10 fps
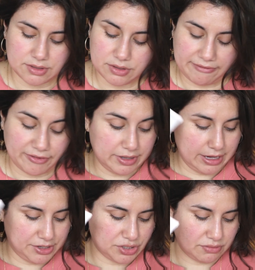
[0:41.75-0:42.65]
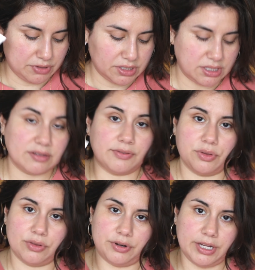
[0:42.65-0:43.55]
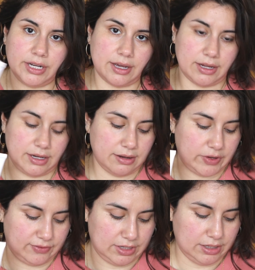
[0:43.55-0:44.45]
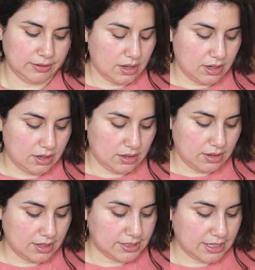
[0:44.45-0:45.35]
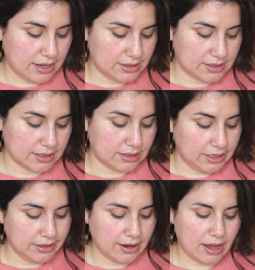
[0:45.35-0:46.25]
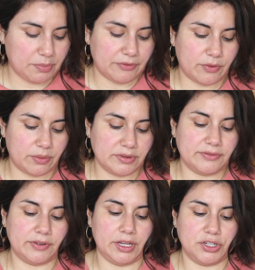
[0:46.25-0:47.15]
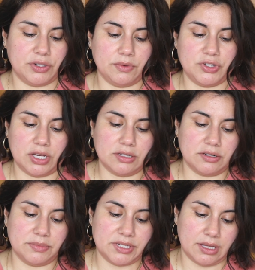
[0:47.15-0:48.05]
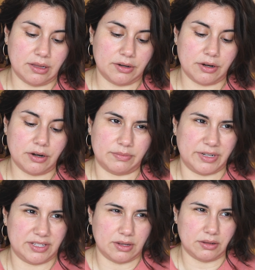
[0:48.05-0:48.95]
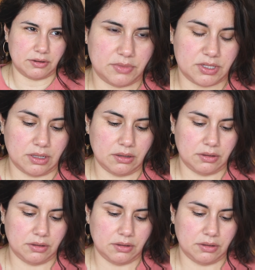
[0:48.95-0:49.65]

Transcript: So the foundation retails for thirty-nine fifty, and they say it's a clean, high-performance foundation with gentle micellar or micellar, micellar,